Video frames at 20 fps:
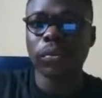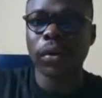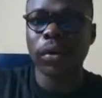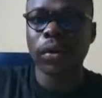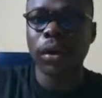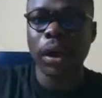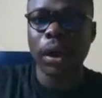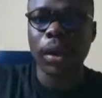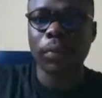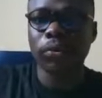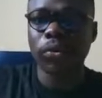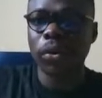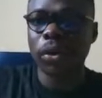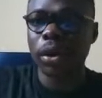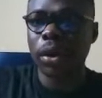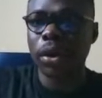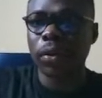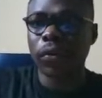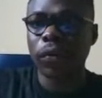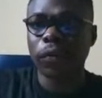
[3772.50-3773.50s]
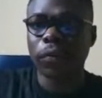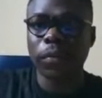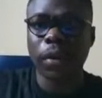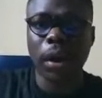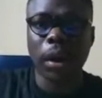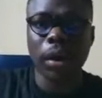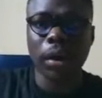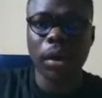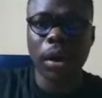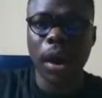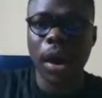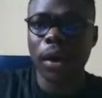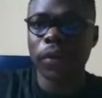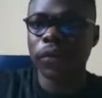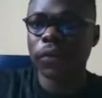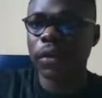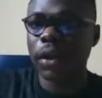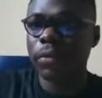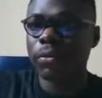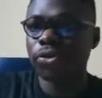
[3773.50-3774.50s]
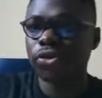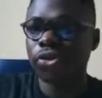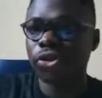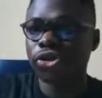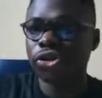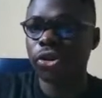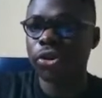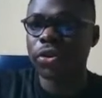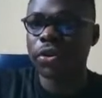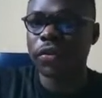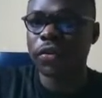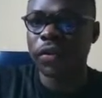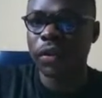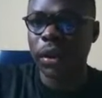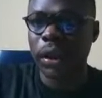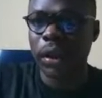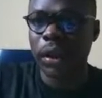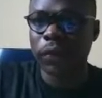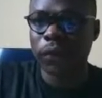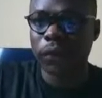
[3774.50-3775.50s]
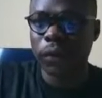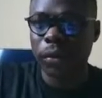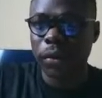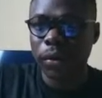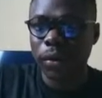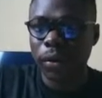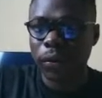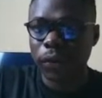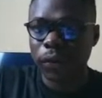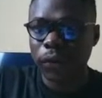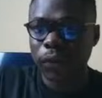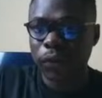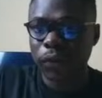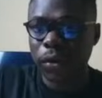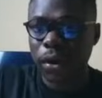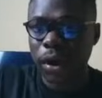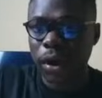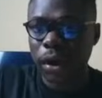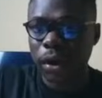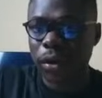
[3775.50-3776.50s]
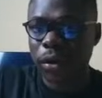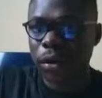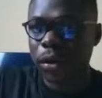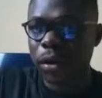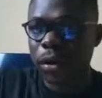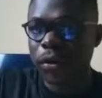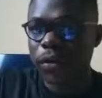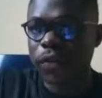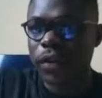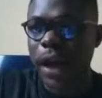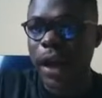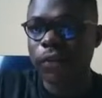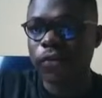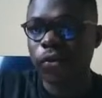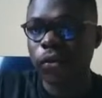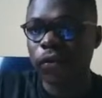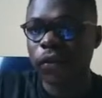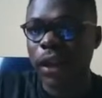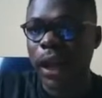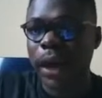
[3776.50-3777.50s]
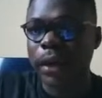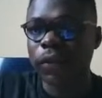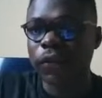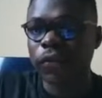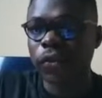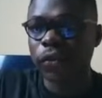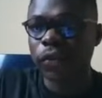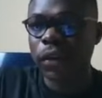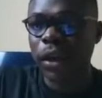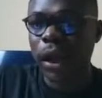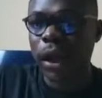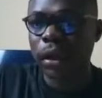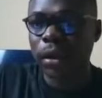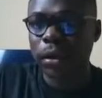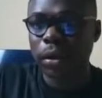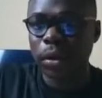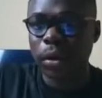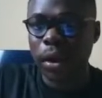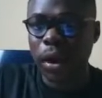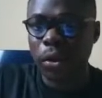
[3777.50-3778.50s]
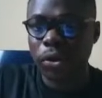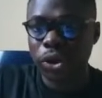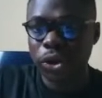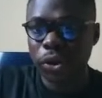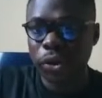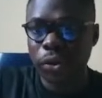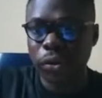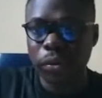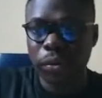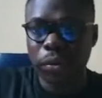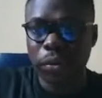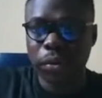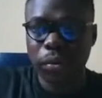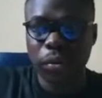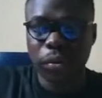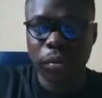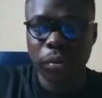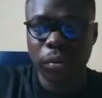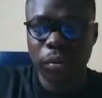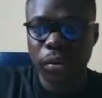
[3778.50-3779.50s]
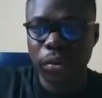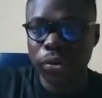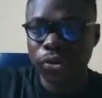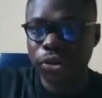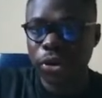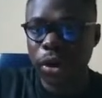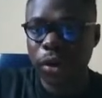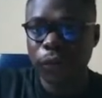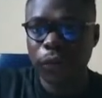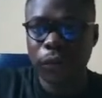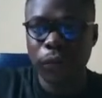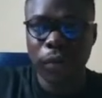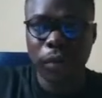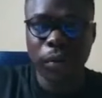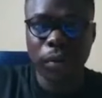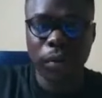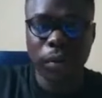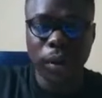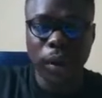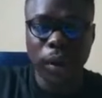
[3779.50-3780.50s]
it's not like I'm talking out of my ass. Let me just show you the tickets. So it's not like this guy is just lying. He's just lying. I'll show you. I'll show you everything.